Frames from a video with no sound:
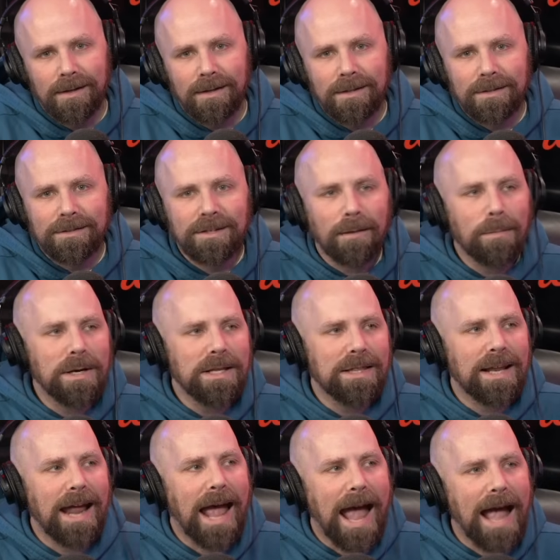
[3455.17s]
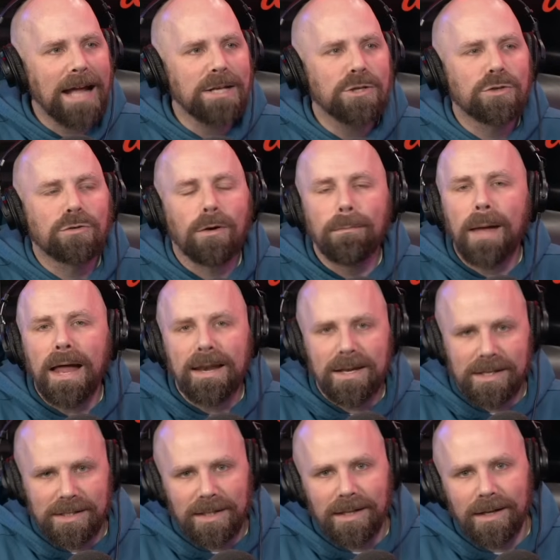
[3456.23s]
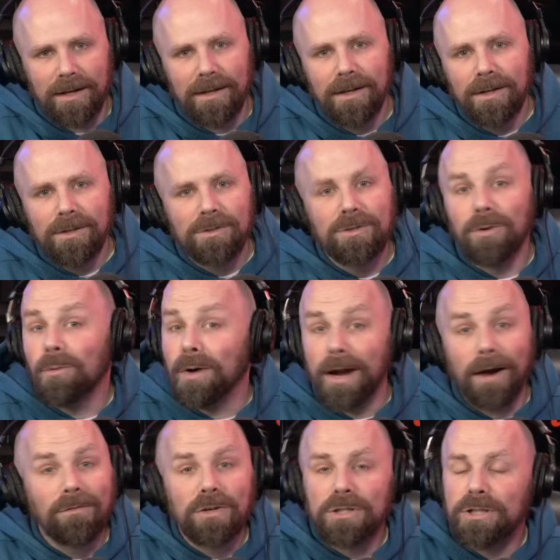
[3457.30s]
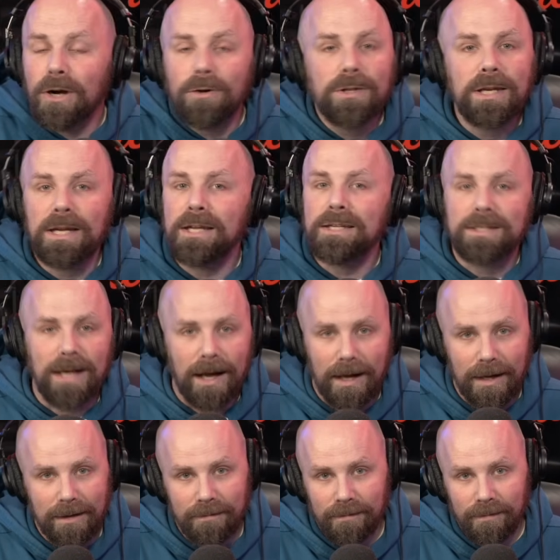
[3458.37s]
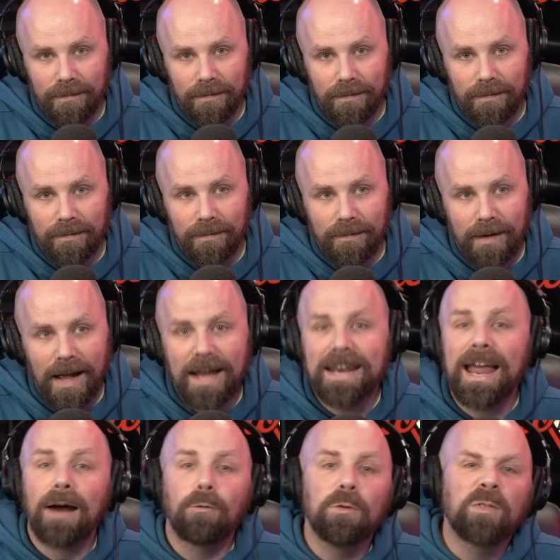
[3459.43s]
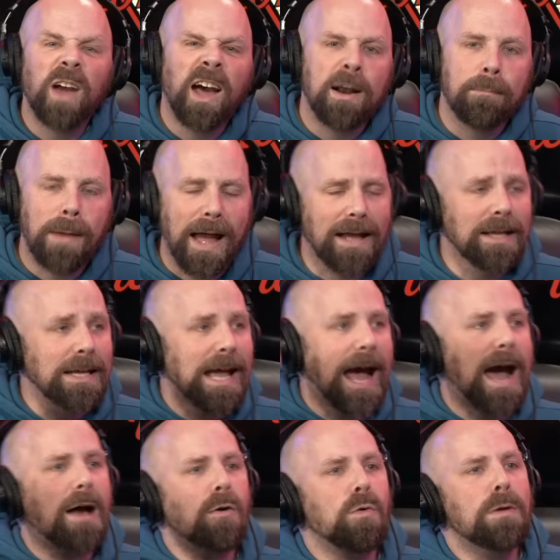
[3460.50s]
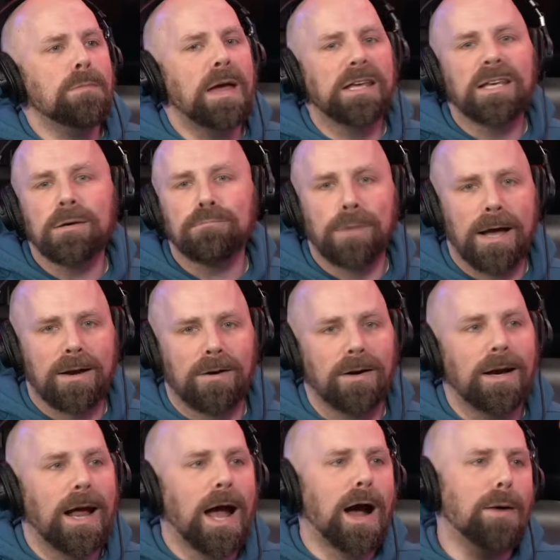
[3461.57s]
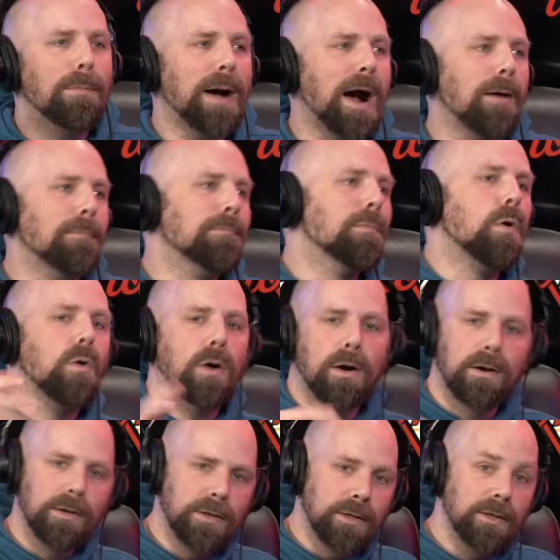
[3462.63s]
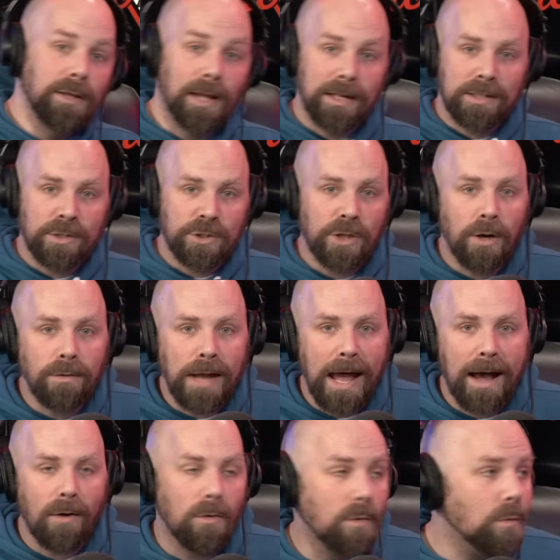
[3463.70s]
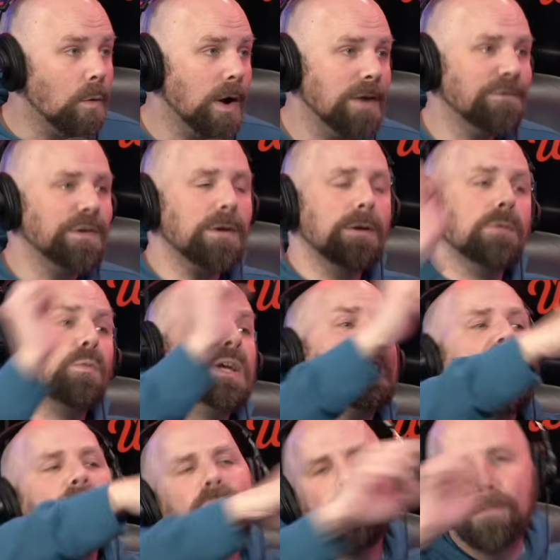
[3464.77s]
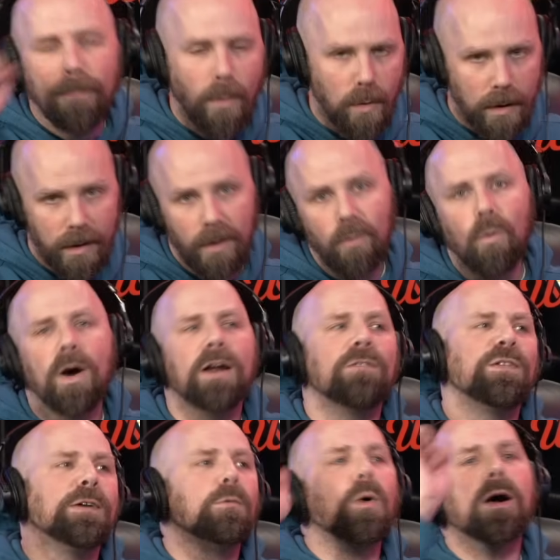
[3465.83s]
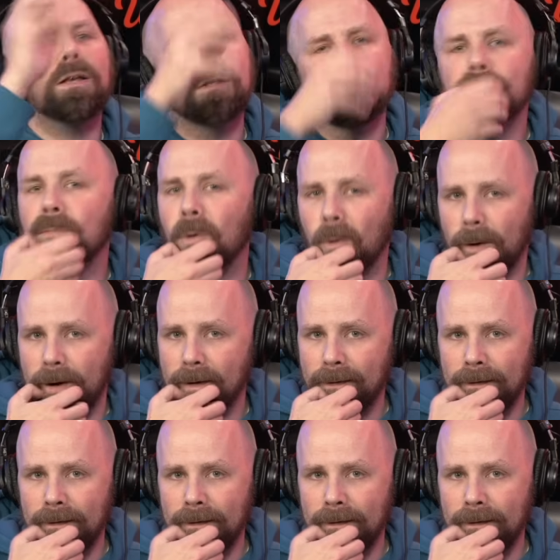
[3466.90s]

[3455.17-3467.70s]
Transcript: Somebody that adds tremendously to whatever show that he's on and now we've got him back. How do we make it better? How about more? You like the show now? What if it, we gave you more? What if it was more?